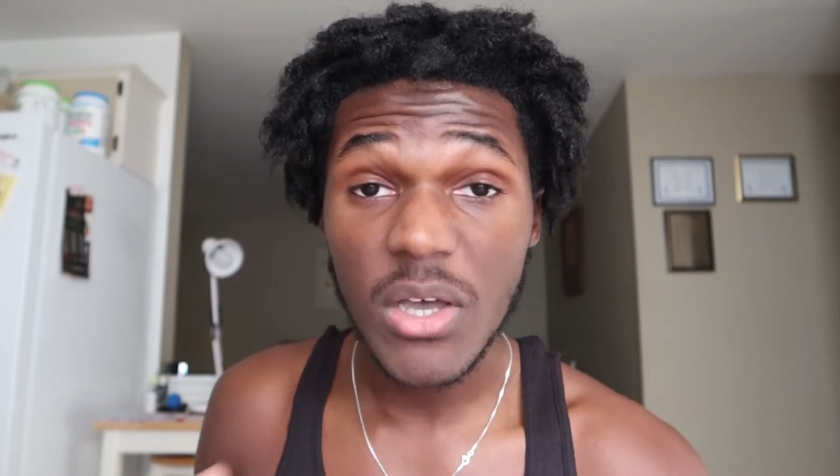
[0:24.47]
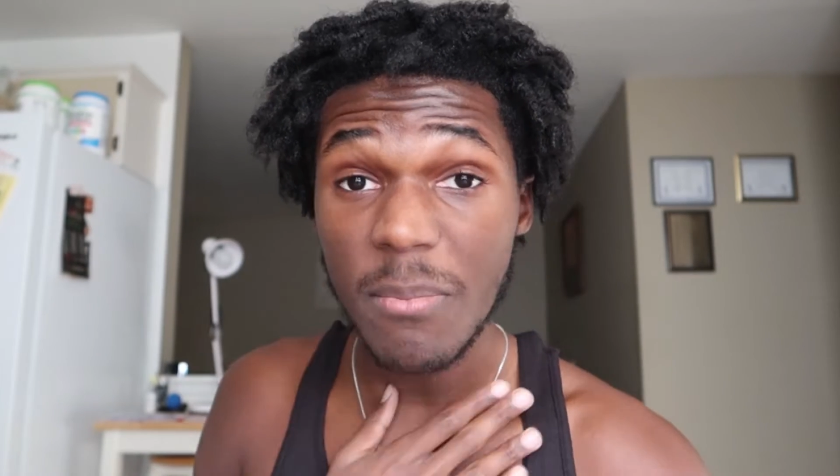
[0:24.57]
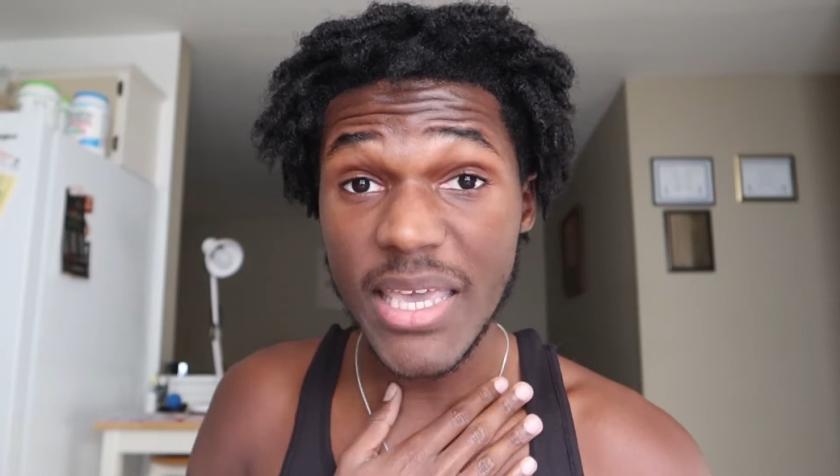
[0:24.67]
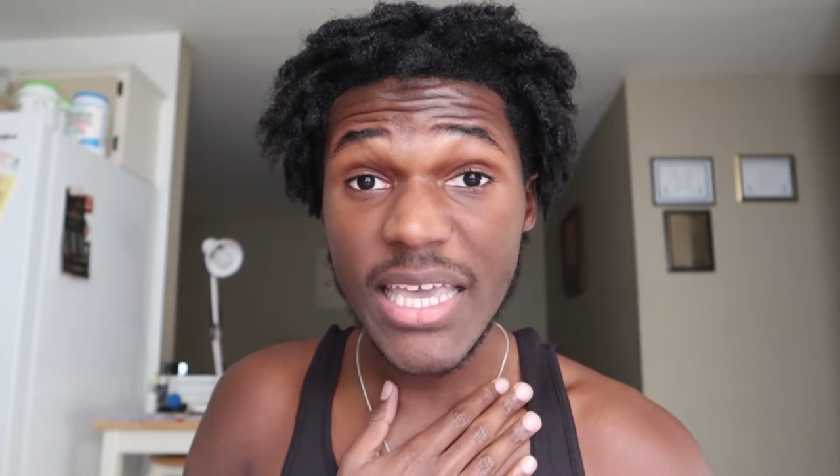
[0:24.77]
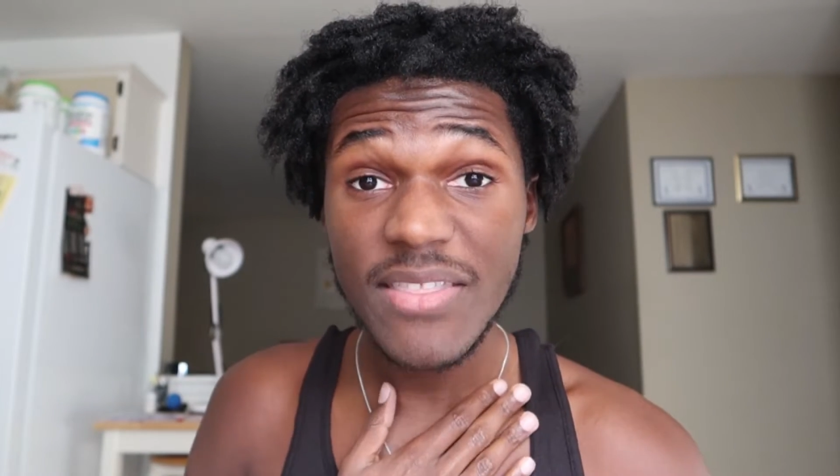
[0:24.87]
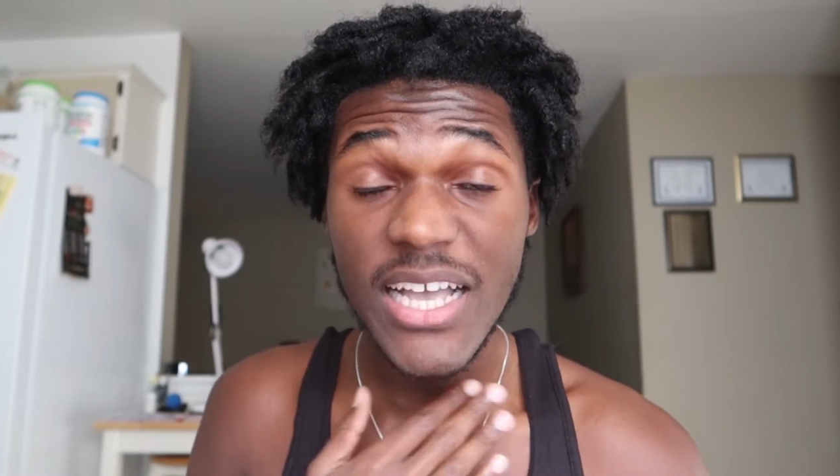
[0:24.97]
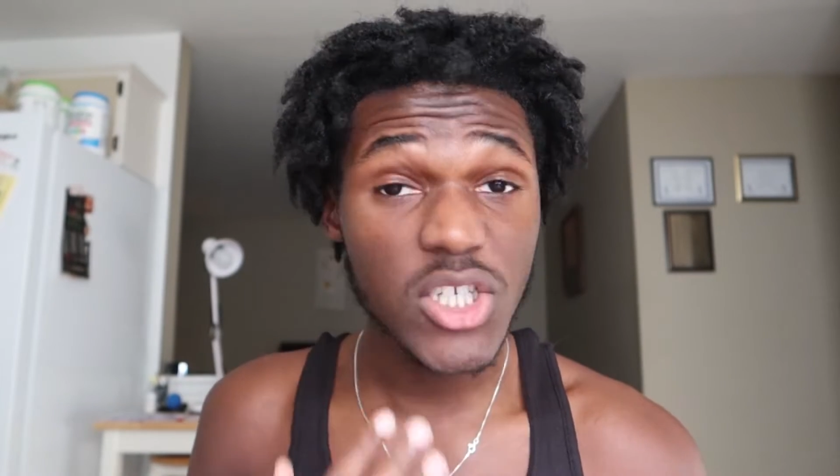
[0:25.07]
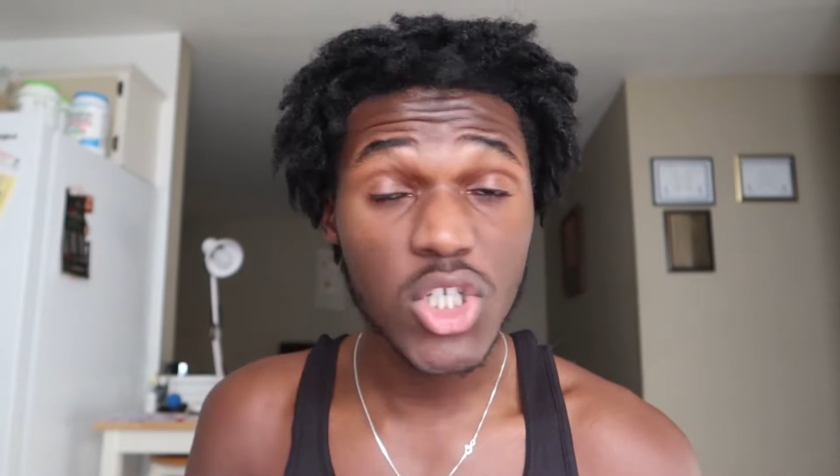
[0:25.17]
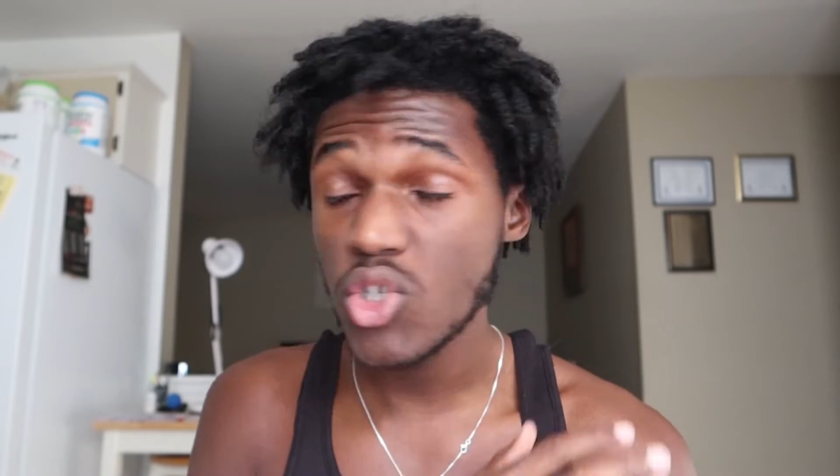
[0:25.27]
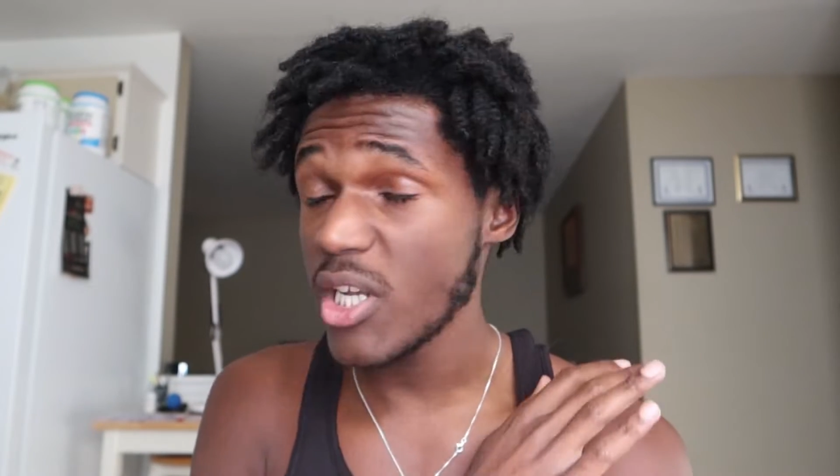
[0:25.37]
To me,
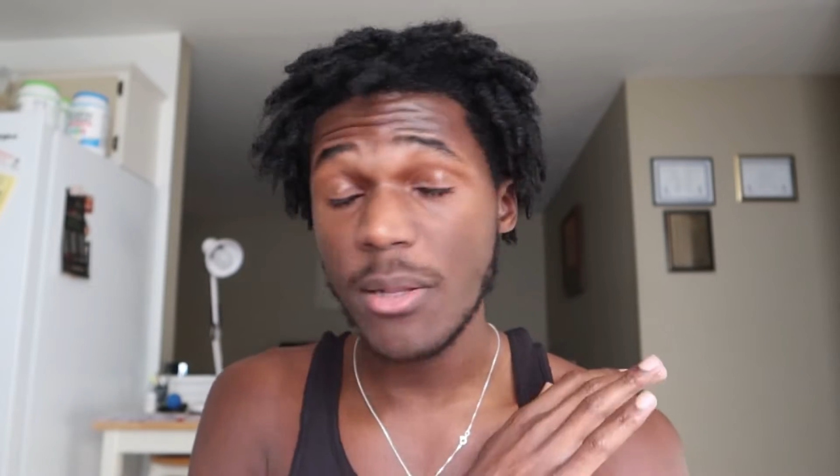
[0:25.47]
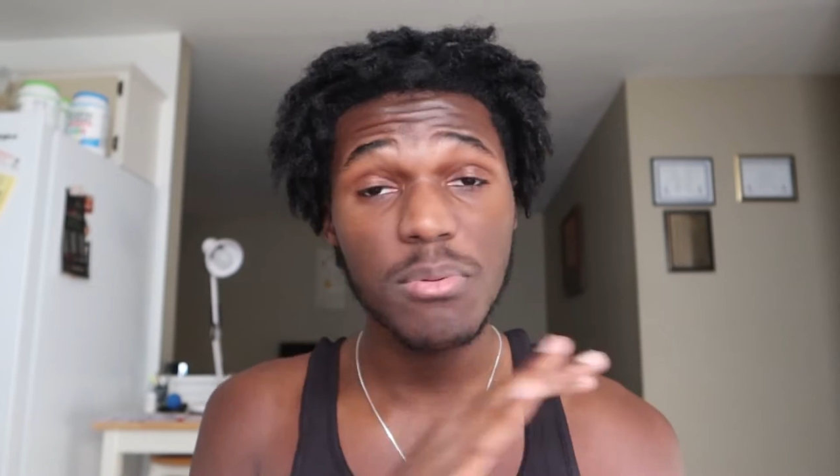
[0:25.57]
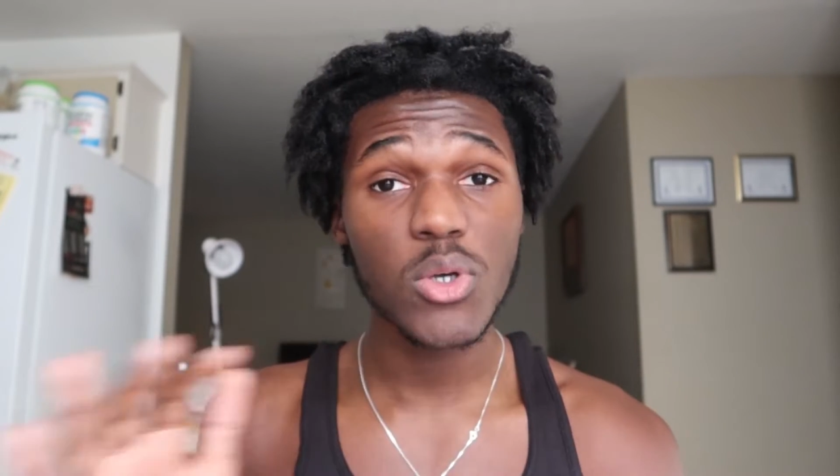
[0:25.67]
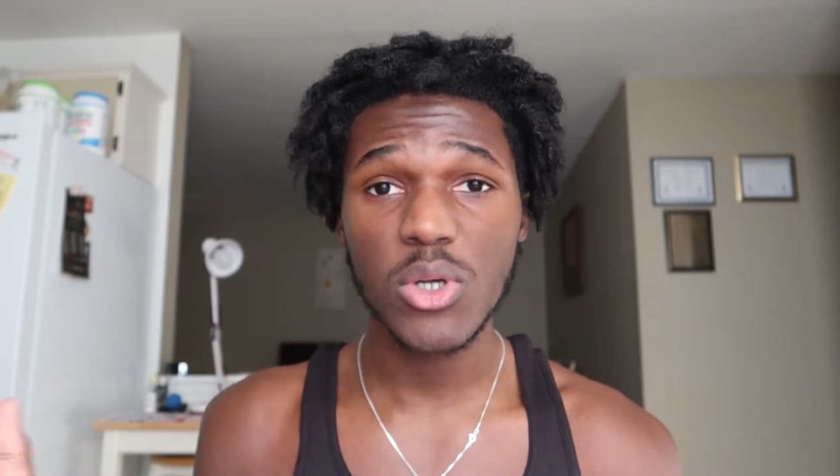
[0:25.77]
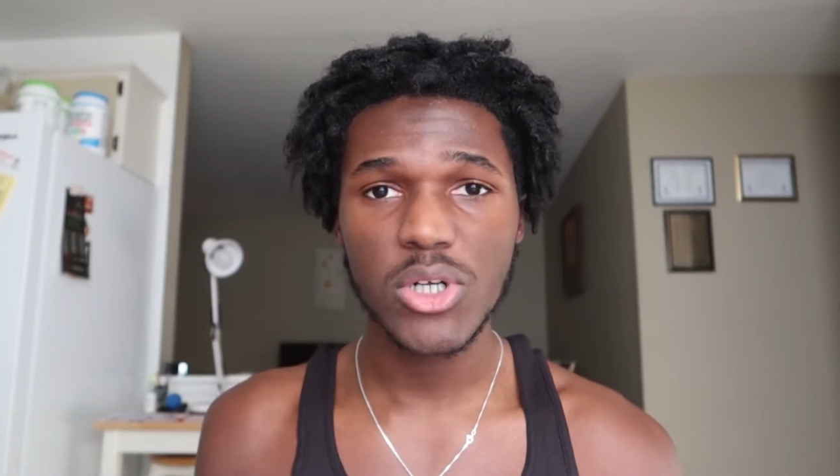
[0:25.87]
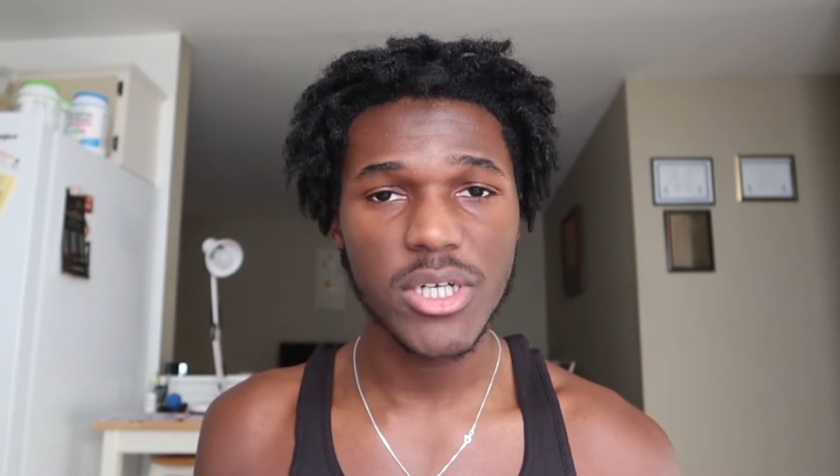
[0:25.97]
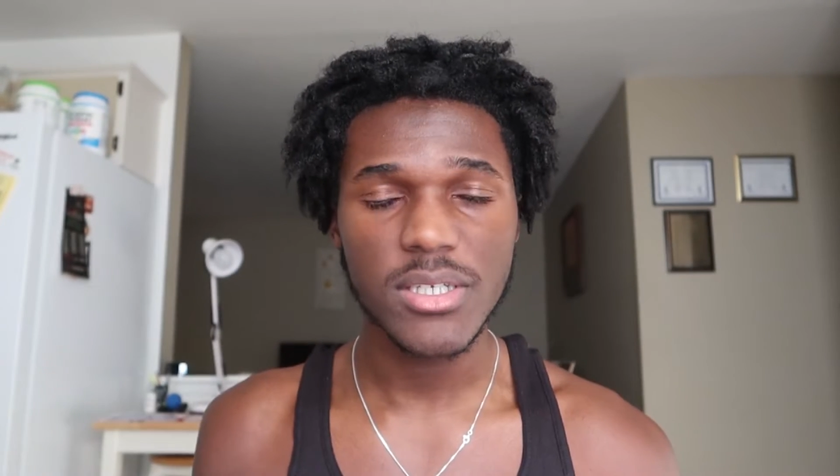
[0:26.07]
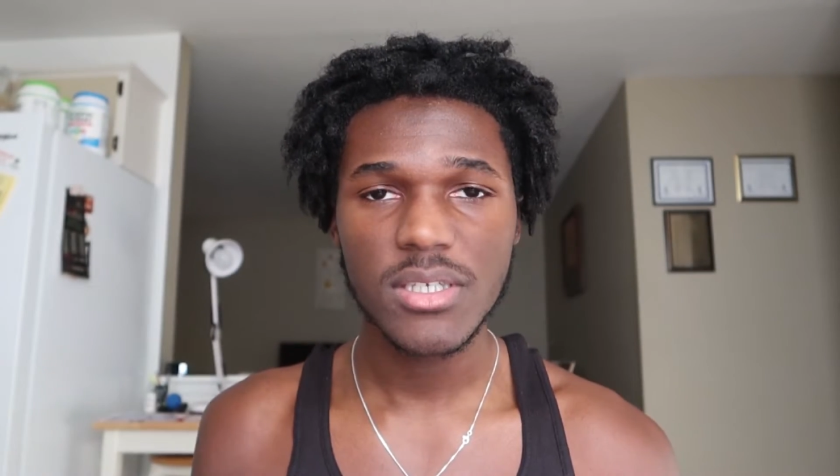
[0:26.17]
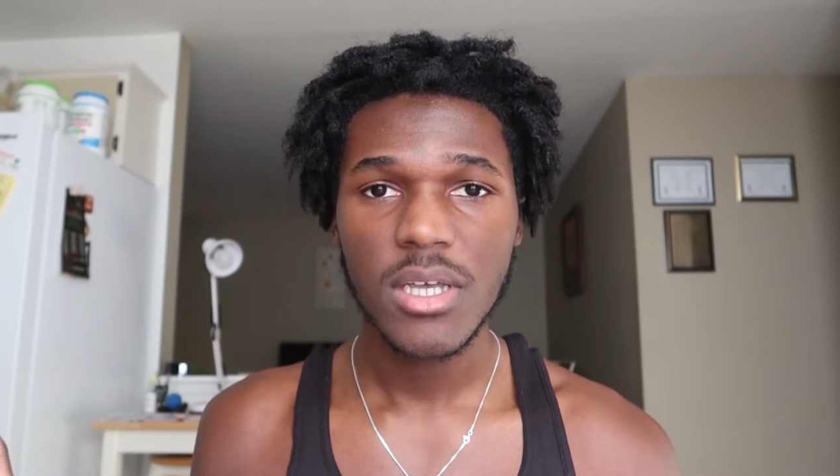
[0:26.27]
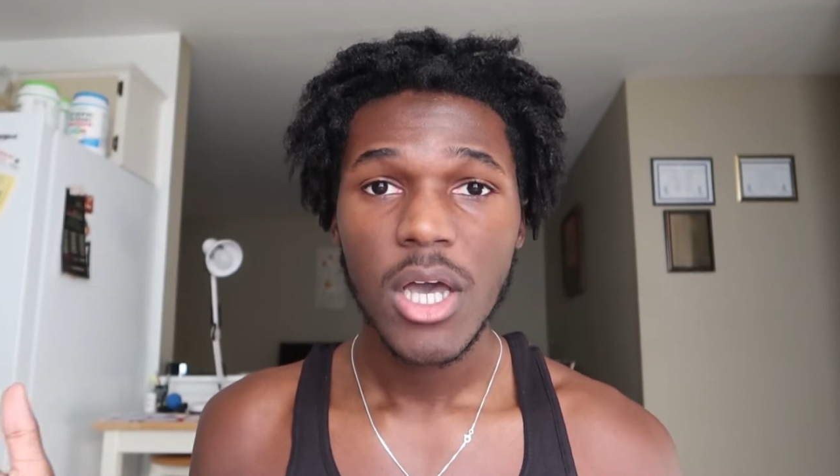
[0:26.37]
that's just straight up
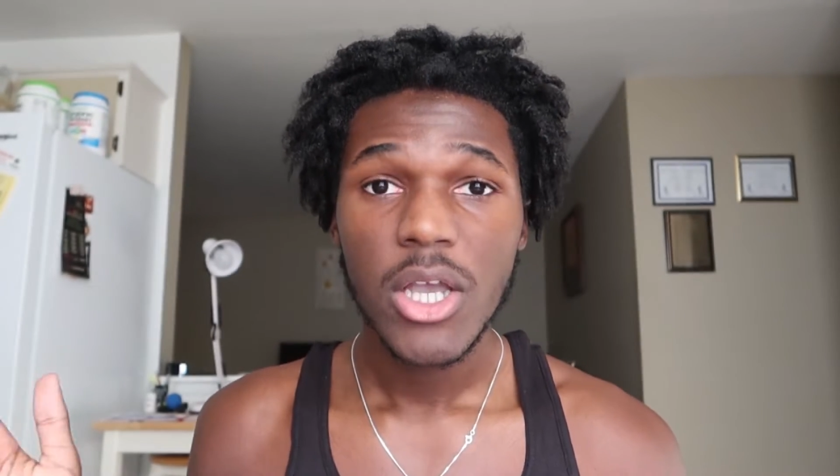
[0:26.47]
ludicrous.